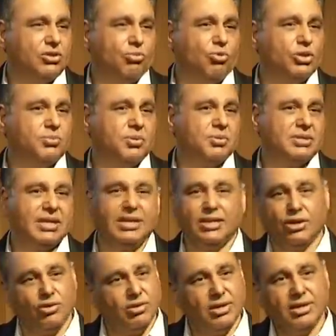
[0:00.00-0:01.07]
So most people say, you
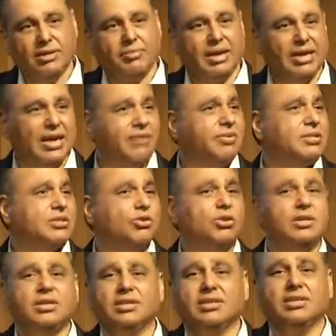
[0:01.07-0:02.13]
know, my life is
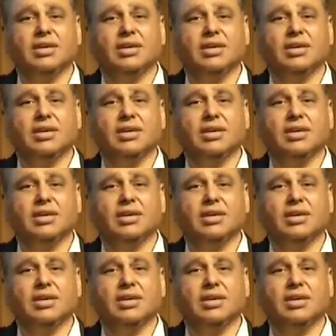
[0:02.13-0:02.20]
good.